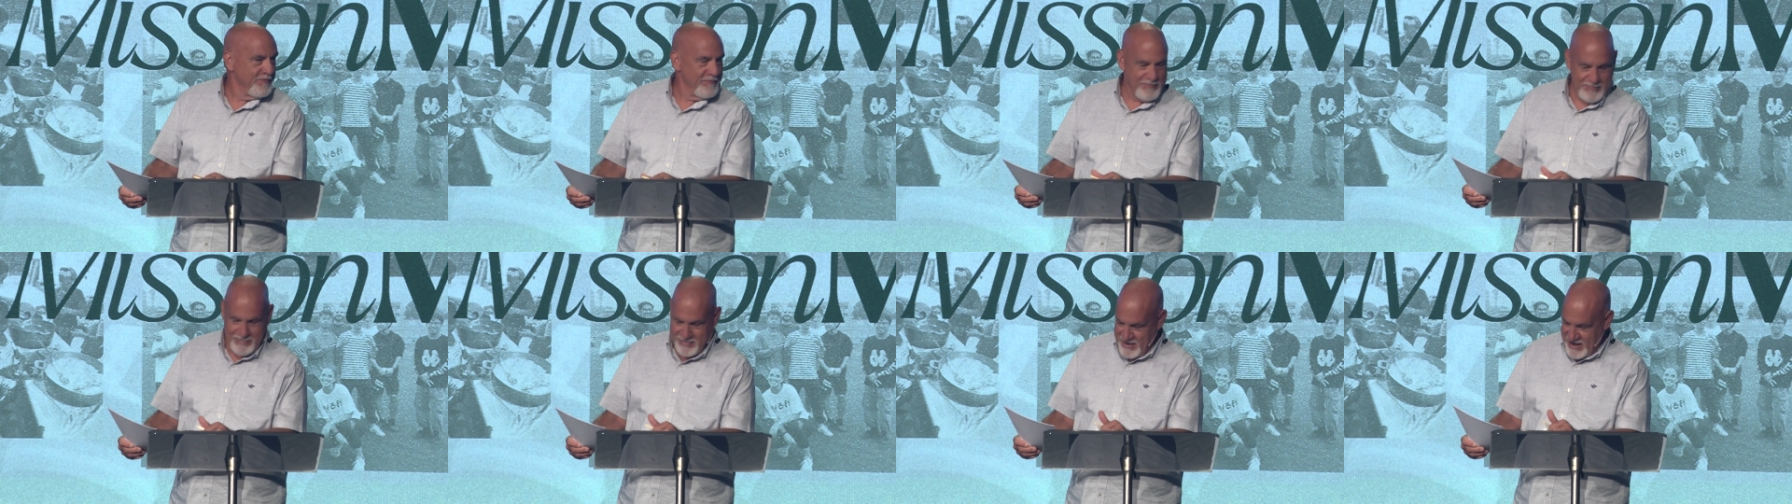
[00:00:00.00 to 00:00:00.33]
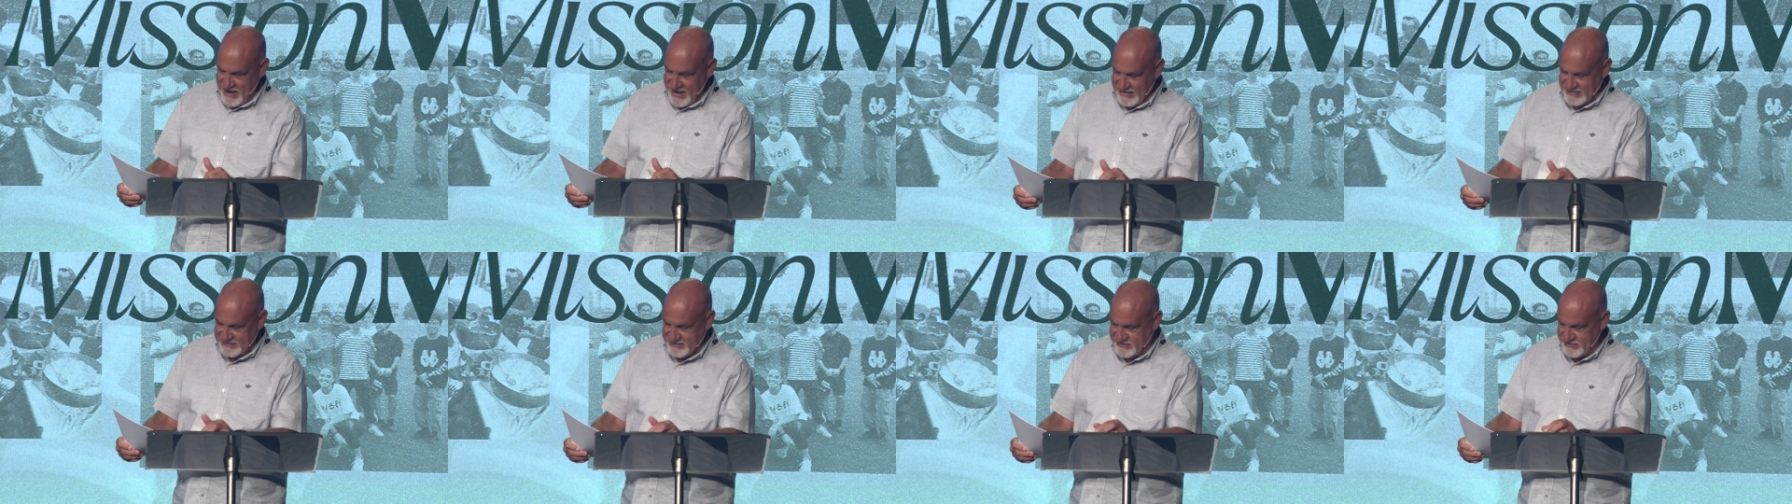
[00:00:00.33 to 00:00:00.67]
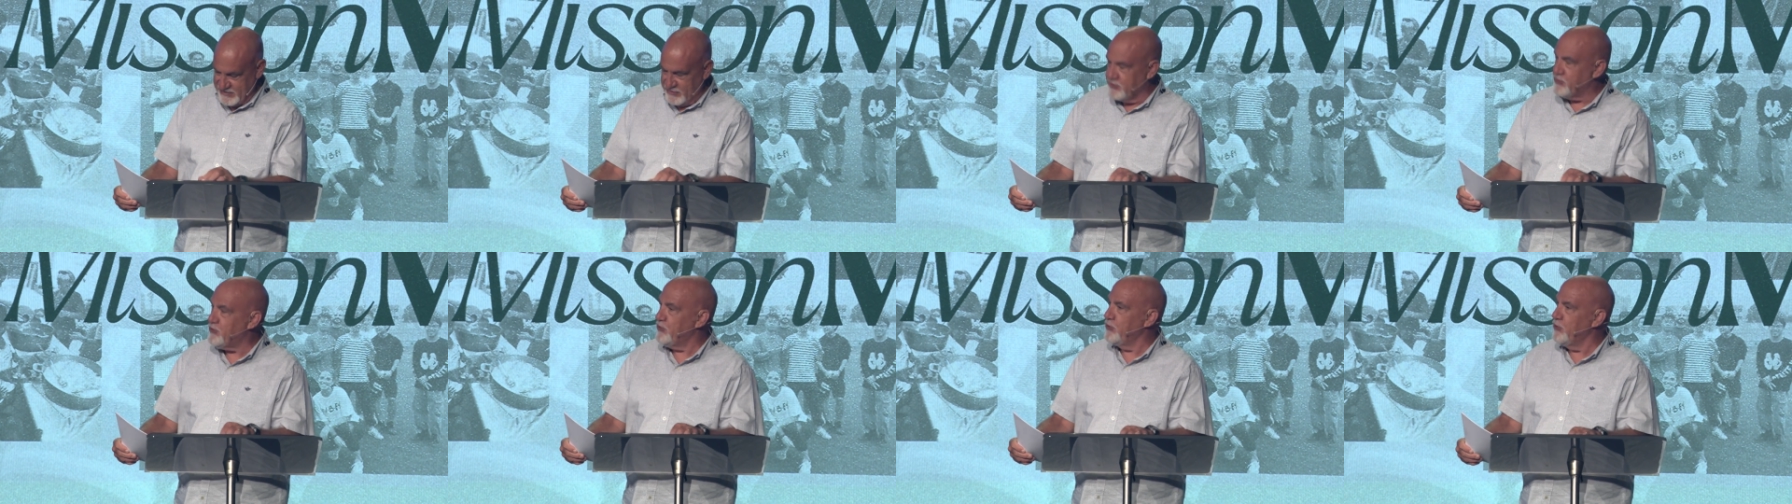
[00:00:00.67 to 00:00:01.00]
Nice
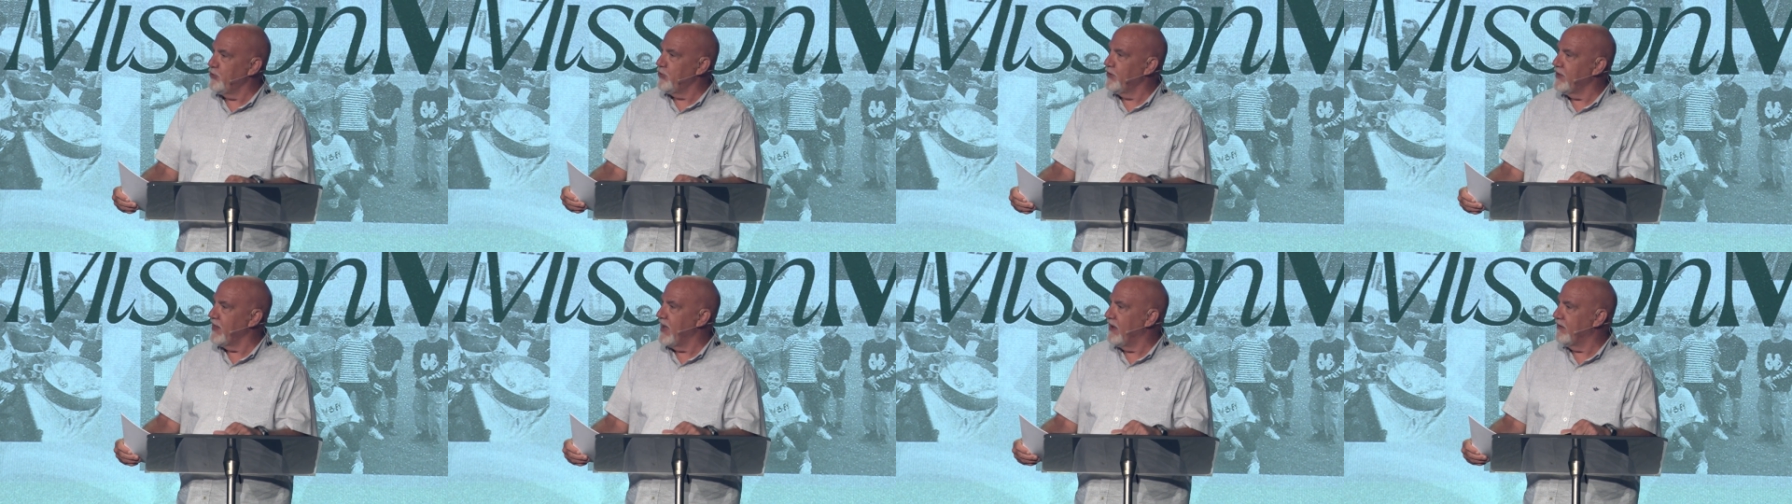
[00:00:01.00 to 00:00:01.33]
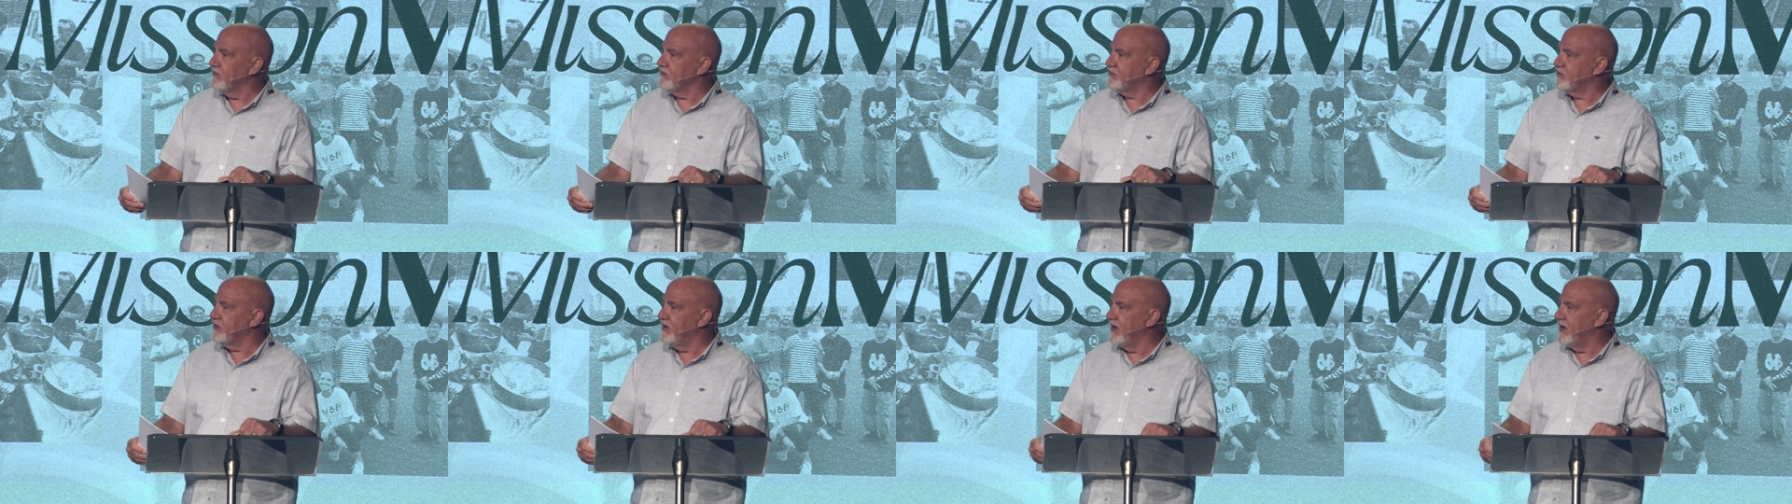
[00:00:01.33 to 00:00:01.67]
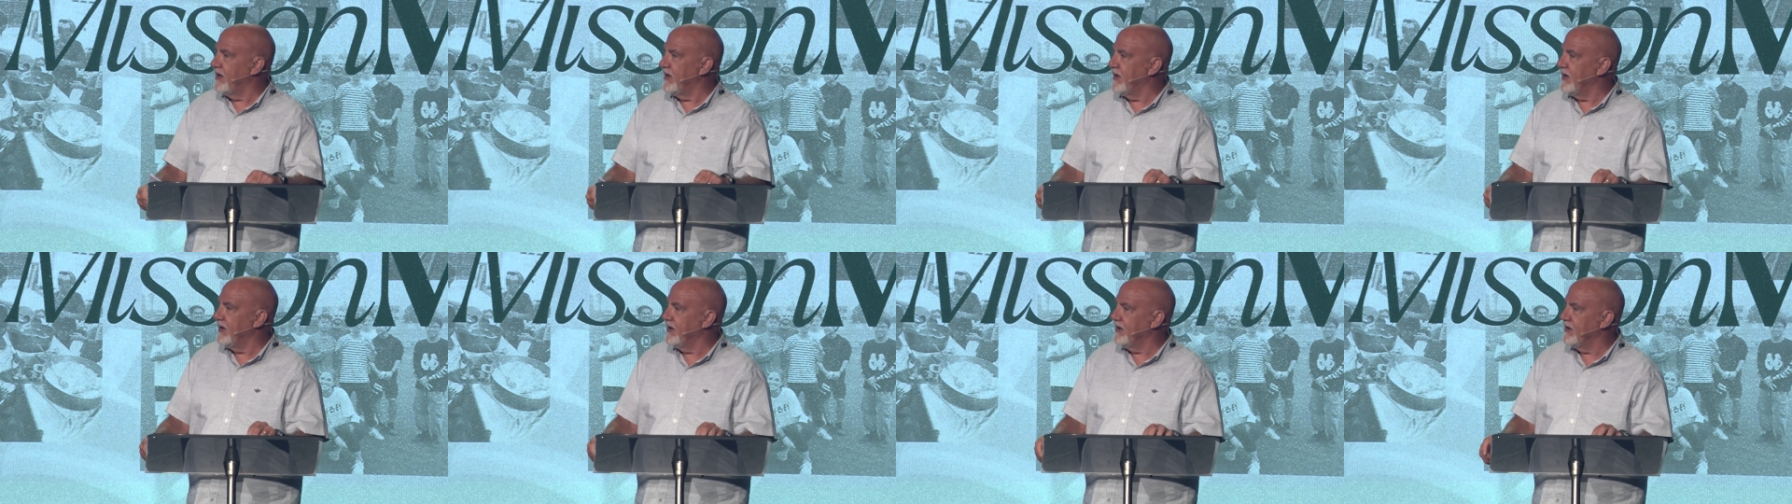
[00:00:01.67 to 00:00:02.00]
and cool
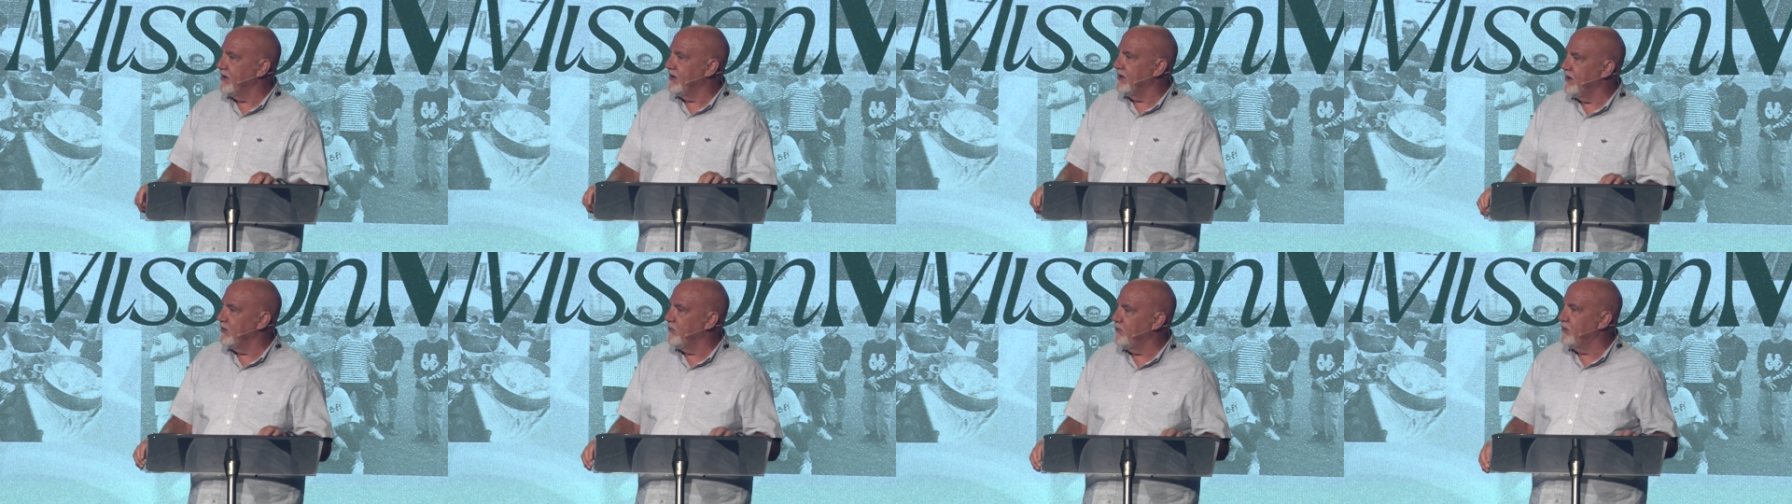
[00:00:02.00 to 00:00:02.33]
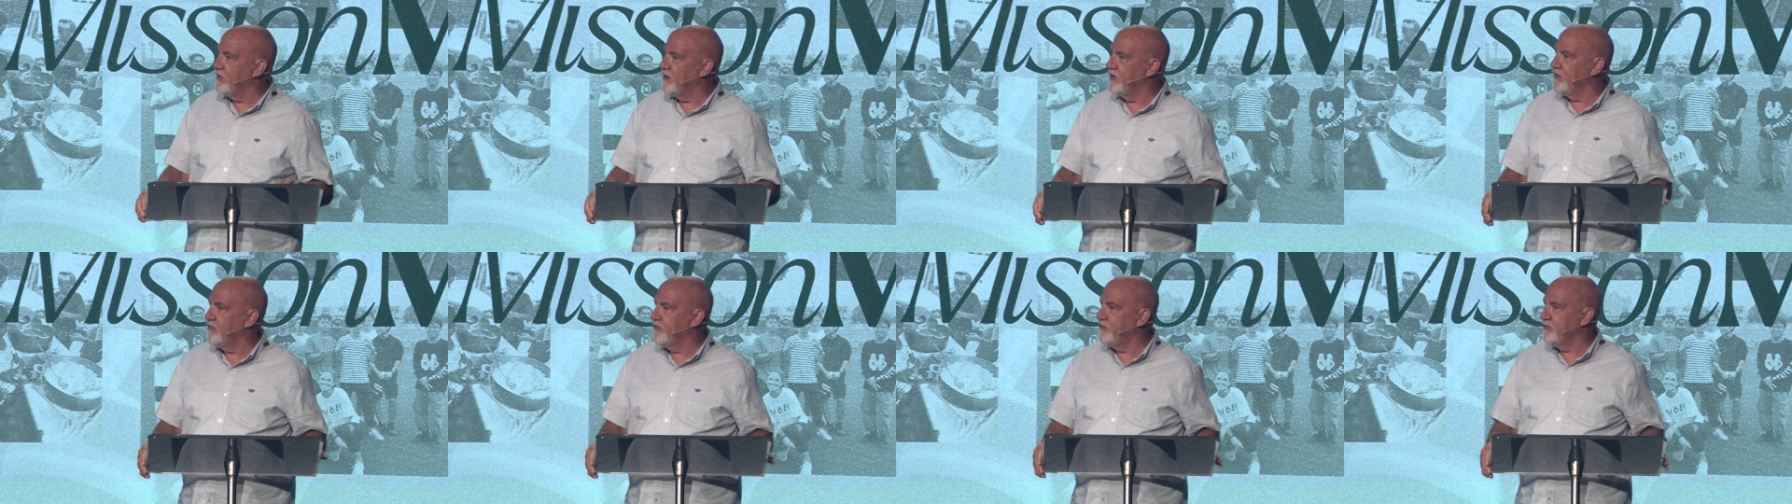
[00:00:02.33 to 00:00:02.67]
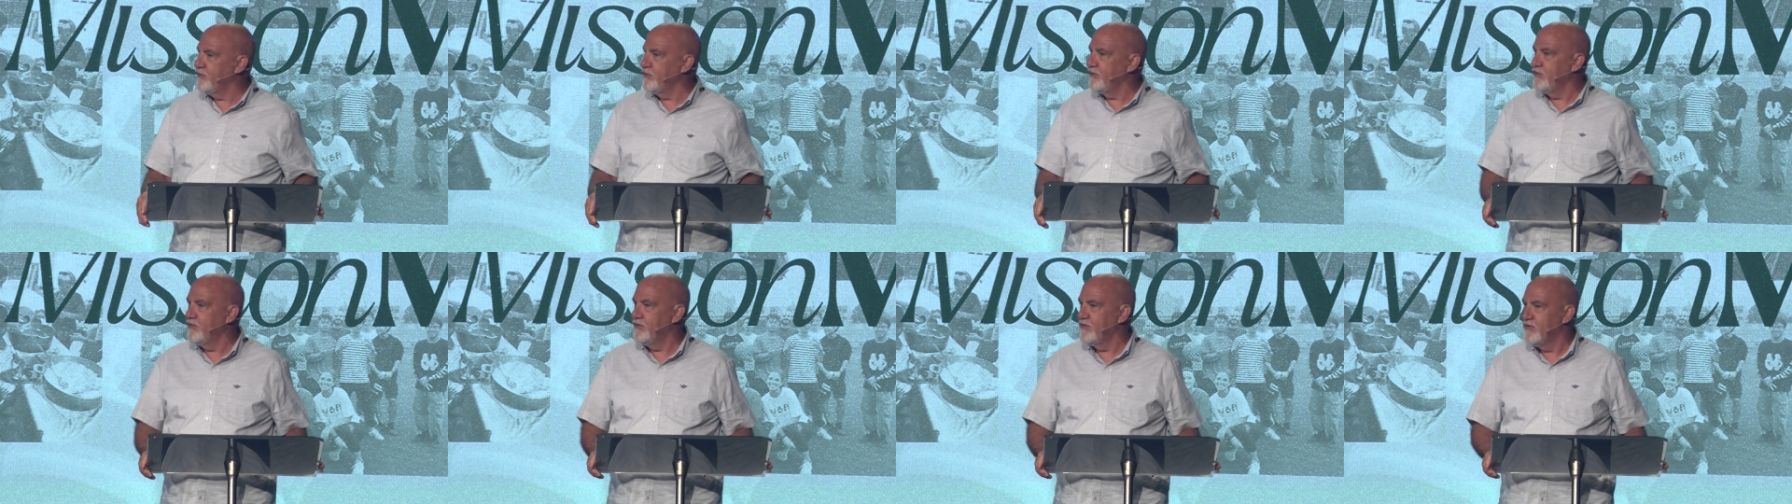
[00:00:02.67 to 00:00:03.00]
outside. Isn't it
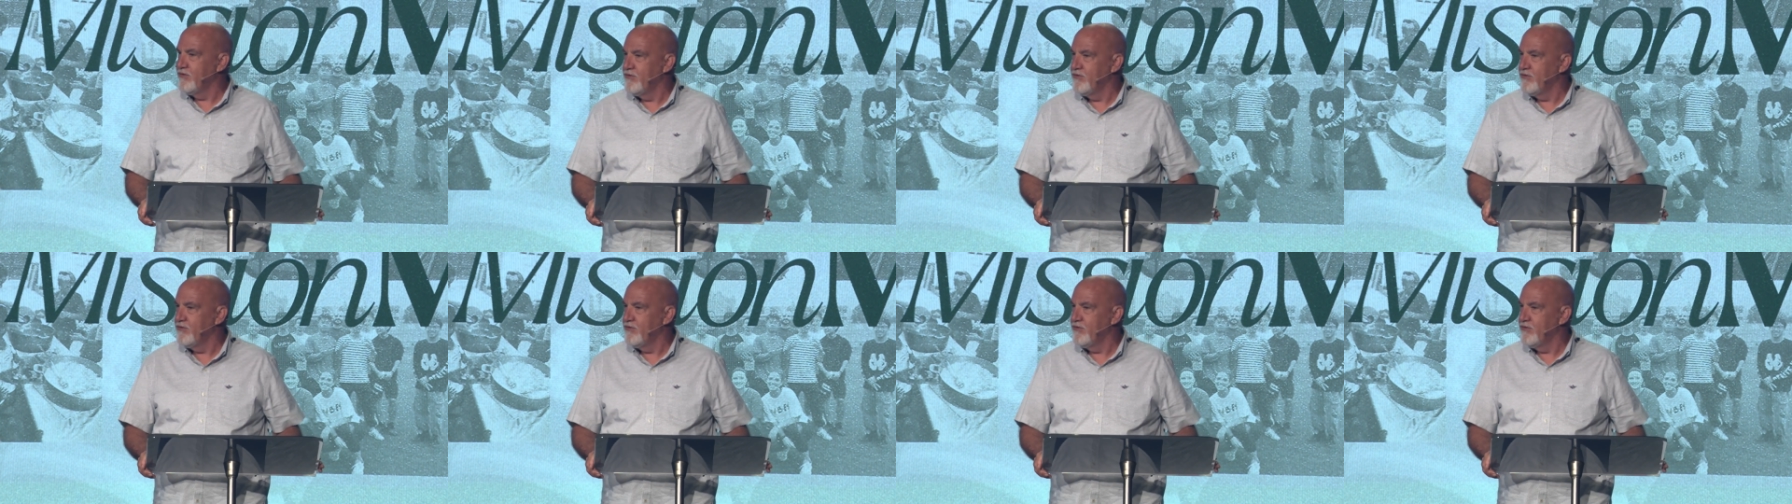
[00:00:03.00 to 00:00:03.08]
wonderful?